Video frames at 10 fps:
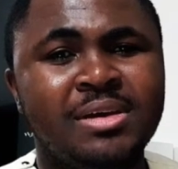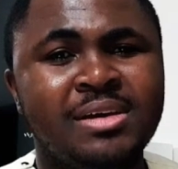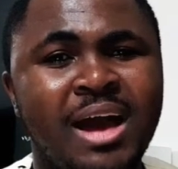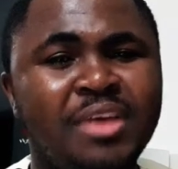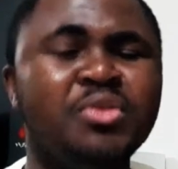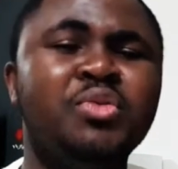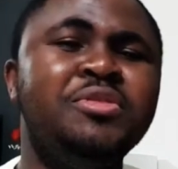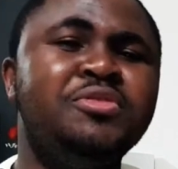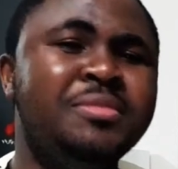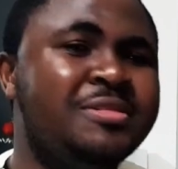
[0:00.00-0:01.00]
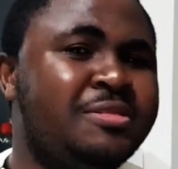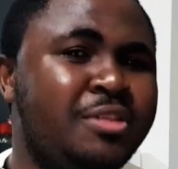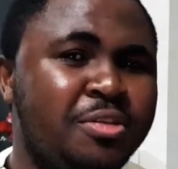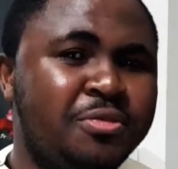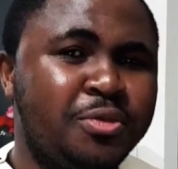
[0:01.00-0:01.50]
Are you going to be
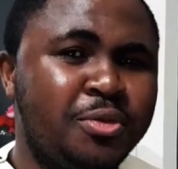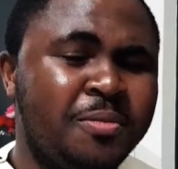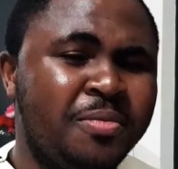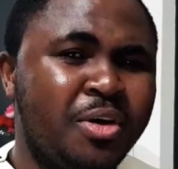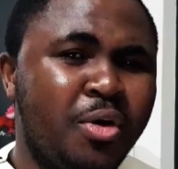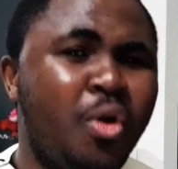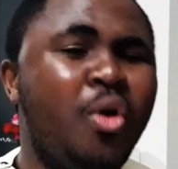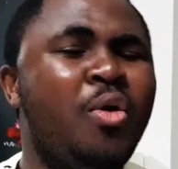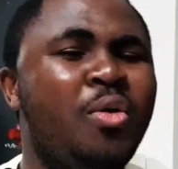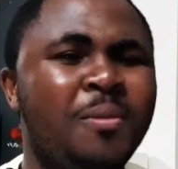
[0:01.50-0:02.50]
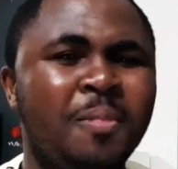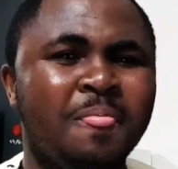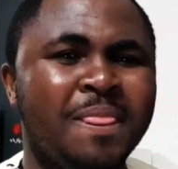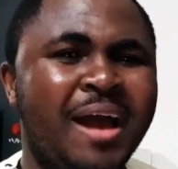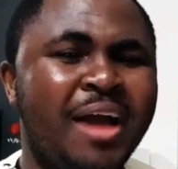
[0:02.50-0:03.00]
slothful, or
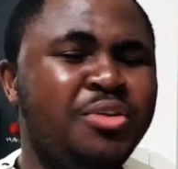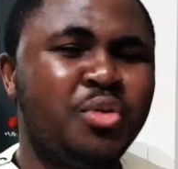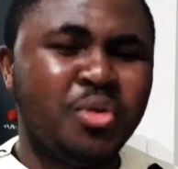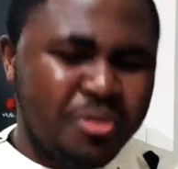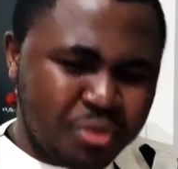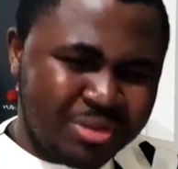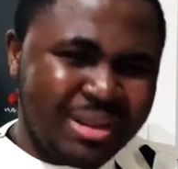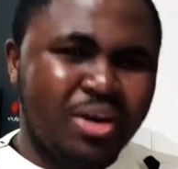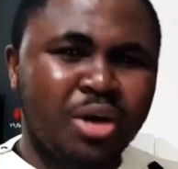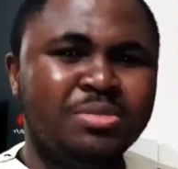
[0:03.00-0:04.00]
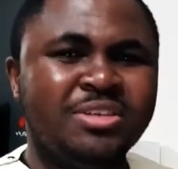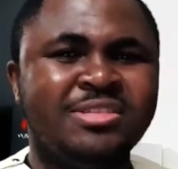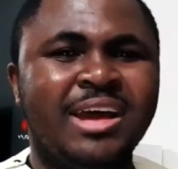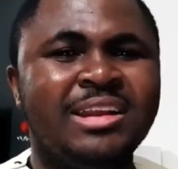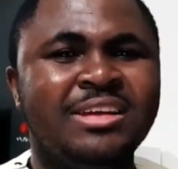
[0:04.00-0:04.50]
are you going to take up the
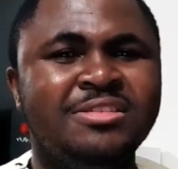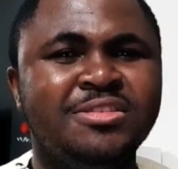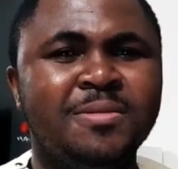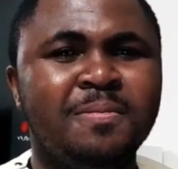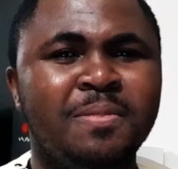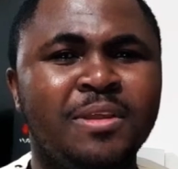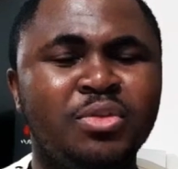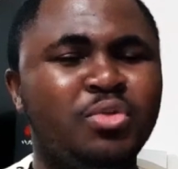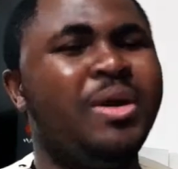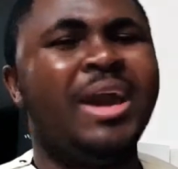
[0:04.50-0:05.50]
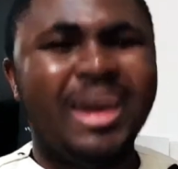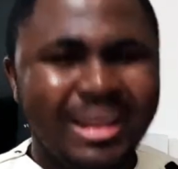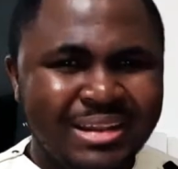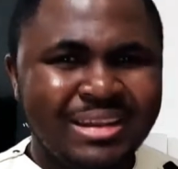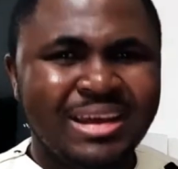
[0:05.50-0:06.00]
challenge to
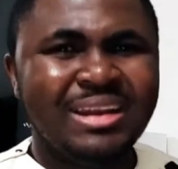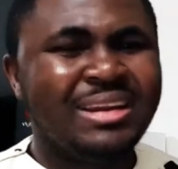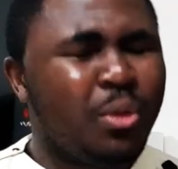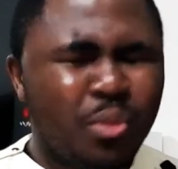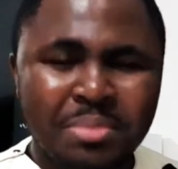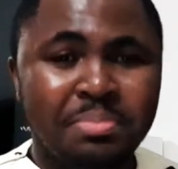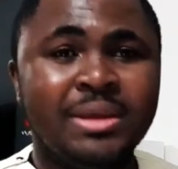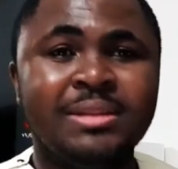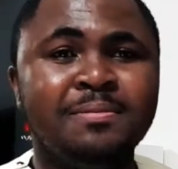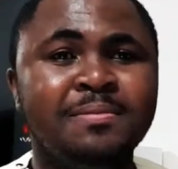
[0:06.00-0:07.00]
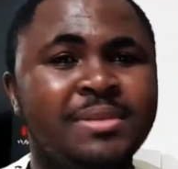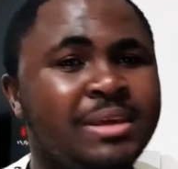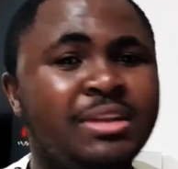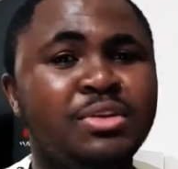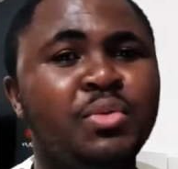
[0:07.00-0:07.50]
end the weeping
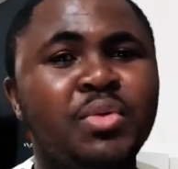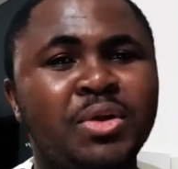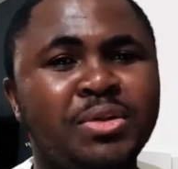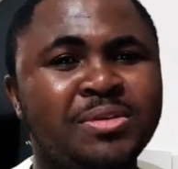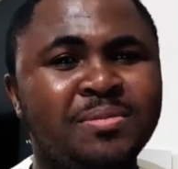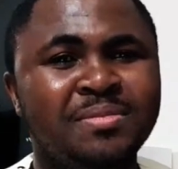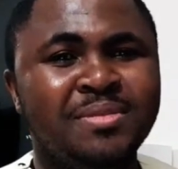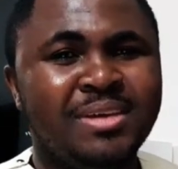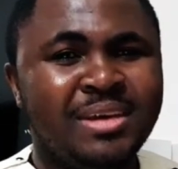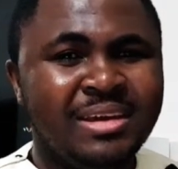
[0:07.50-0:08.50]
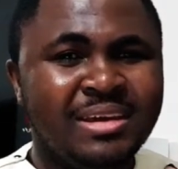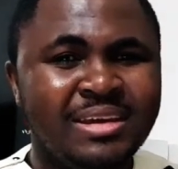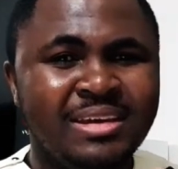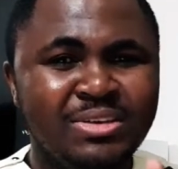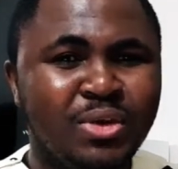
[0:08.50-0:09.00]
in the world?
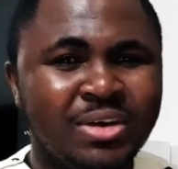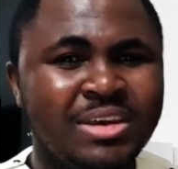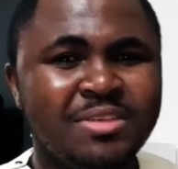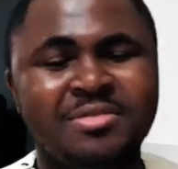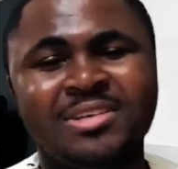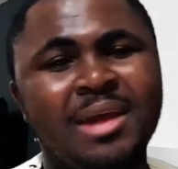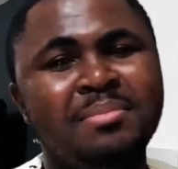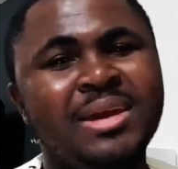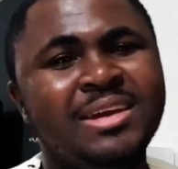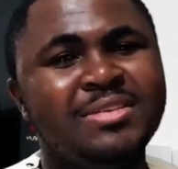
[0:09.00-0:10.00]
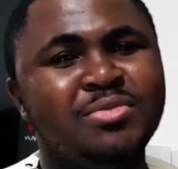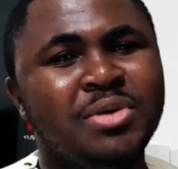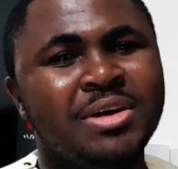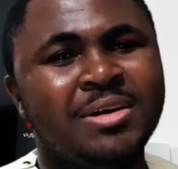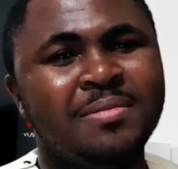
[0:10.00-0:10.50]
Your gifts can make it work.